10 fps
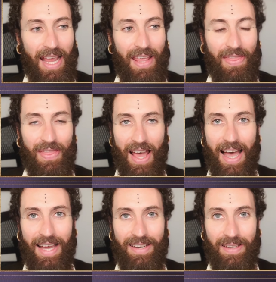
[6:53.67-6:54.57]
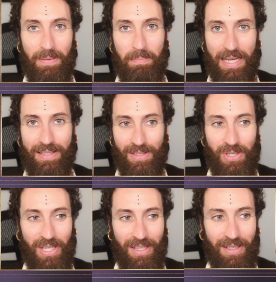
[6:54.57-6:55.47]
and that makes the
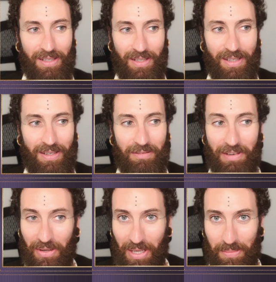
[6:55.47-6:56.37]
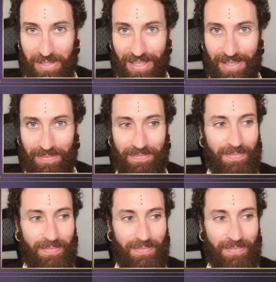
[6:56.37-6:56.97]
cheetah very upset.